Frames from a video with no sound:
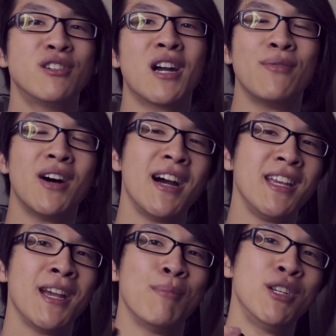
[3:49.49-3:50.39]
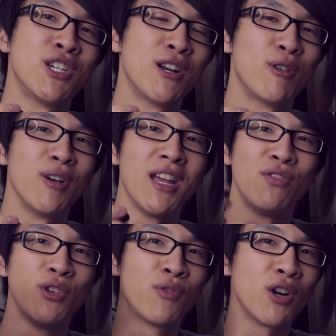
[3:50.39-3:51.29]
driver IEM in general
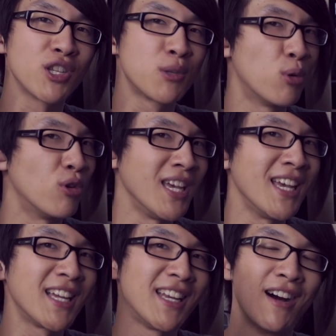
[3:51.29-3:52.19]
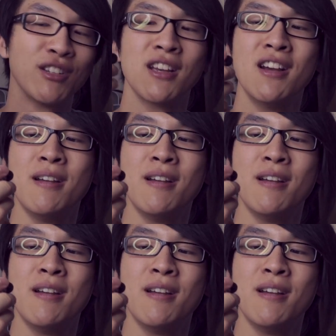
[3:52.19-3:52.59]
if you've got small ear canals,